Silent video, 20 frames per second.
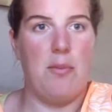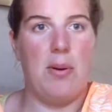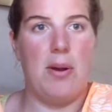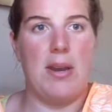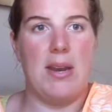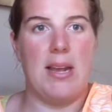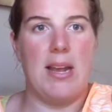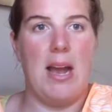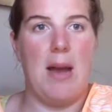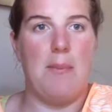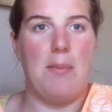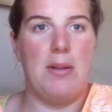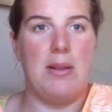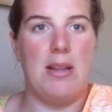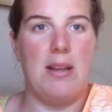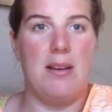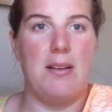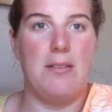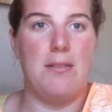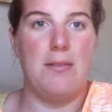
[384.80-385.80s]
a couple
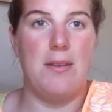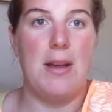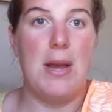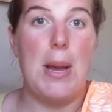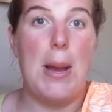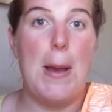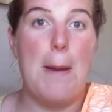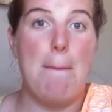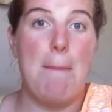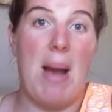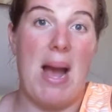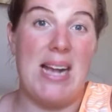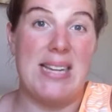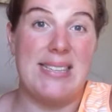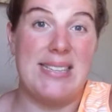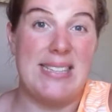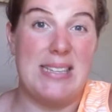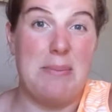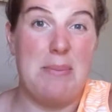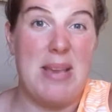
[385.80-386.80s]
of
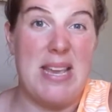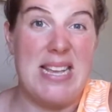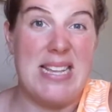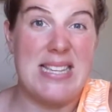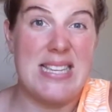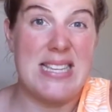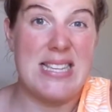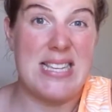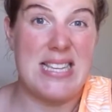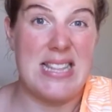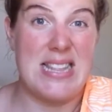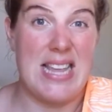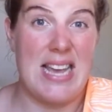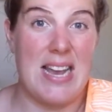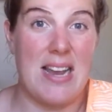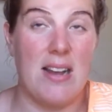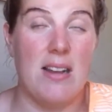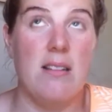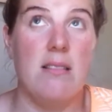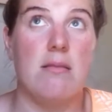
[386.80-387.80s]
pasta pieces in
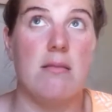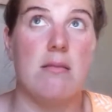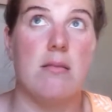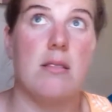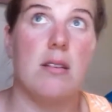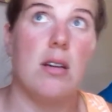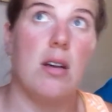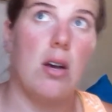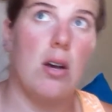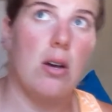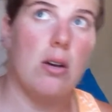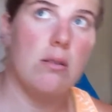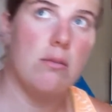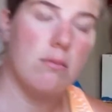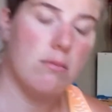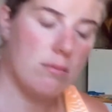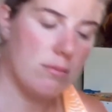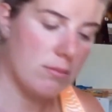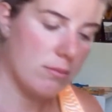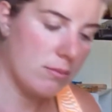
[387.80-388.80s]
there.
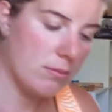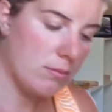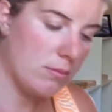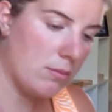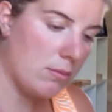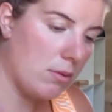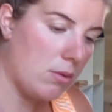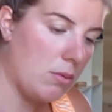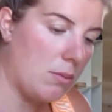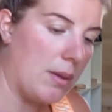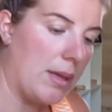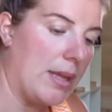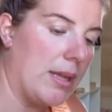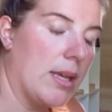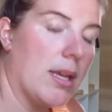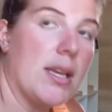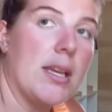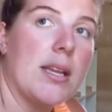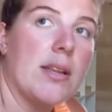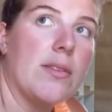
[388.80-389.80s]
Oh my
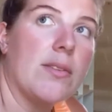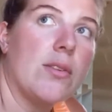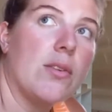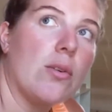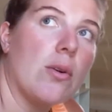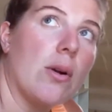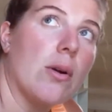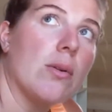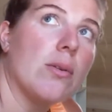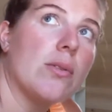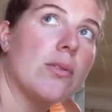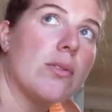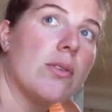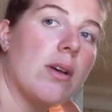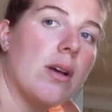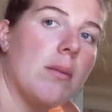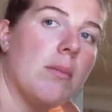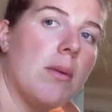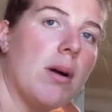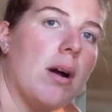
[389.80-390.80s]
goodness, crows,
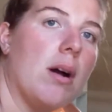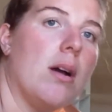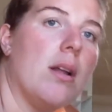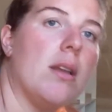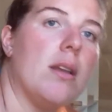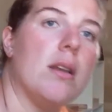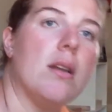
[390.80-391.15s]
come on.